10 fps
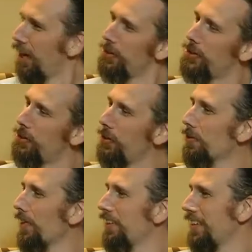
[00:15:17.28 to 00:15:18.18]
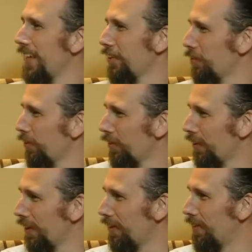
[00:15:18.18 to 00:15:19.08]
Do you write tests for
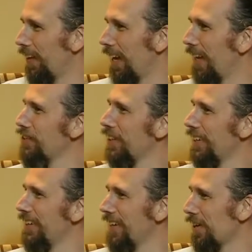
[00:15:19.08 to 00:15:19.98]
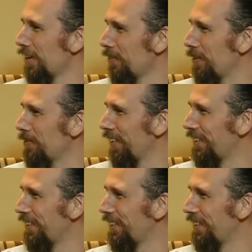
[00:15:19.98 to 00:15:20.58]
the Agile India website?